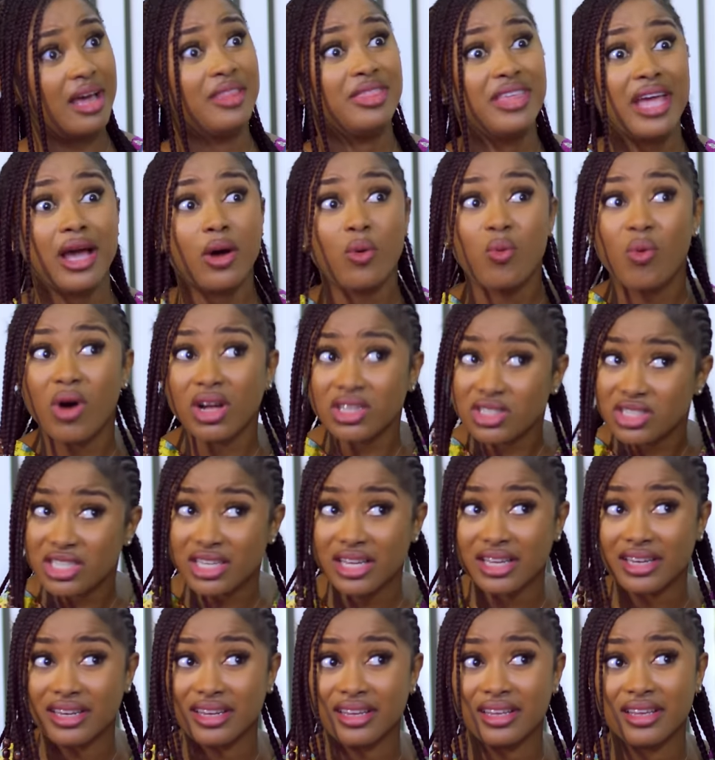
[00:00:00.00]
they are
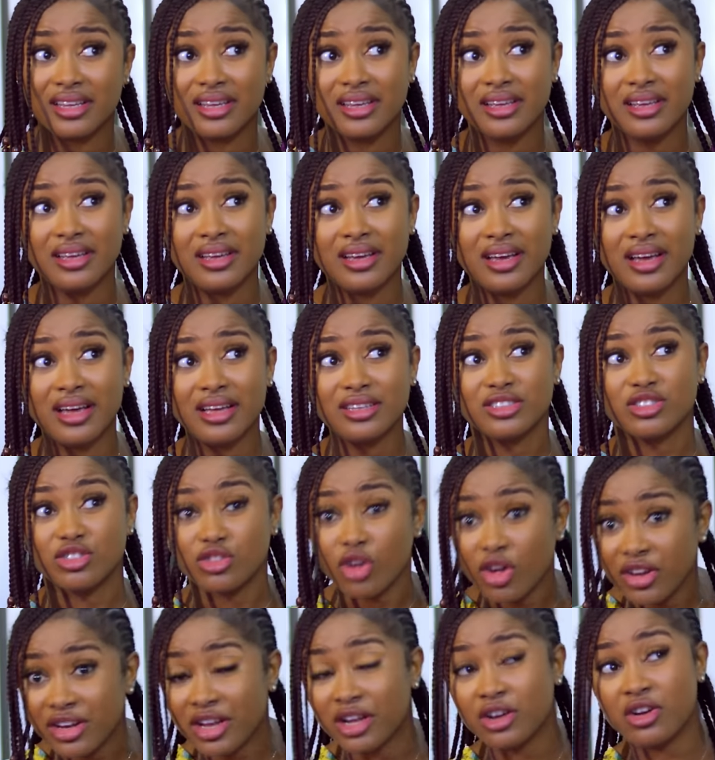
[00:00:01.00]
watching. So
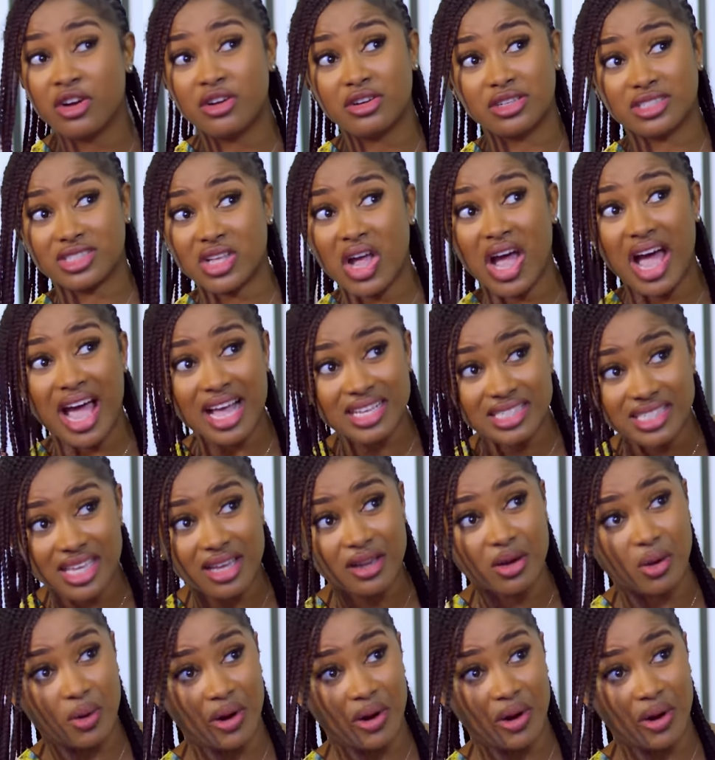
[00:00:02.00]
they're going to start asking